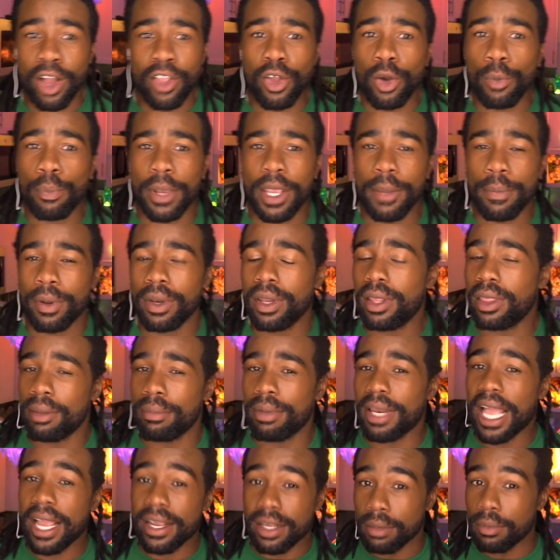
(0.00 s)
although people in the
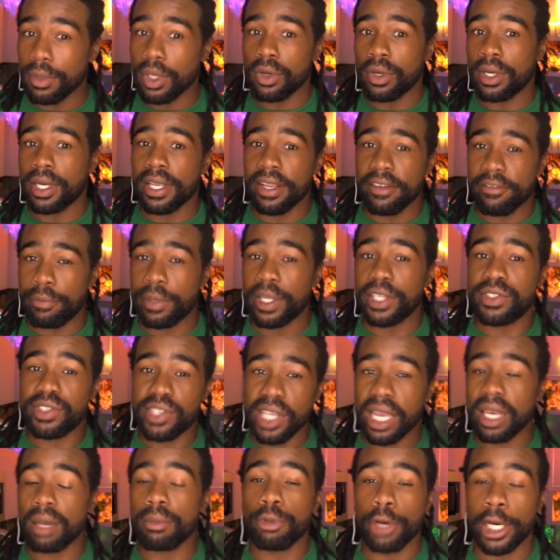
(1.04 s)
black community have been
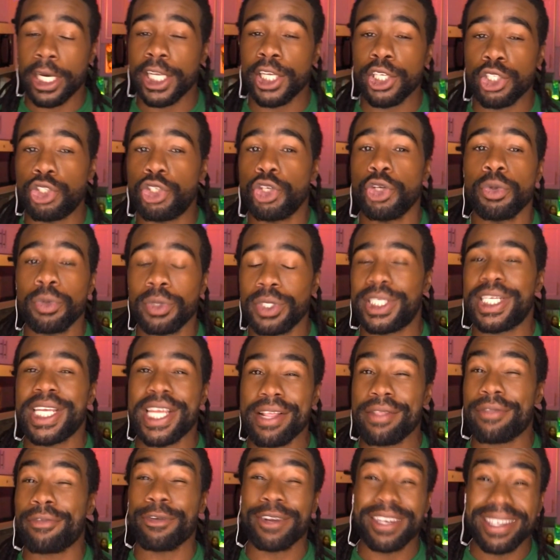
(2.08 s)
celebrating
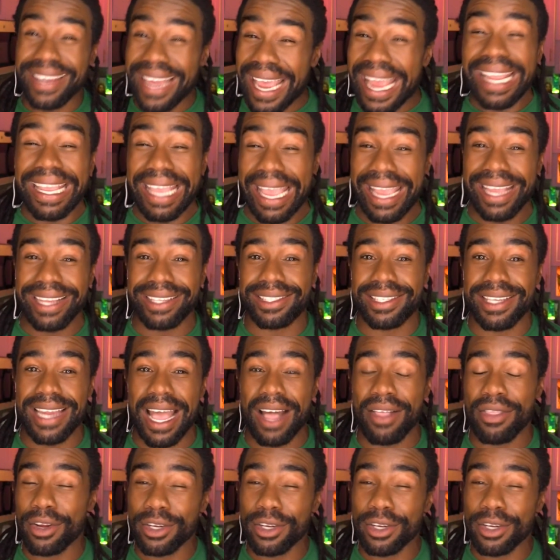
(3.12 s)
Juneteenth for decades now,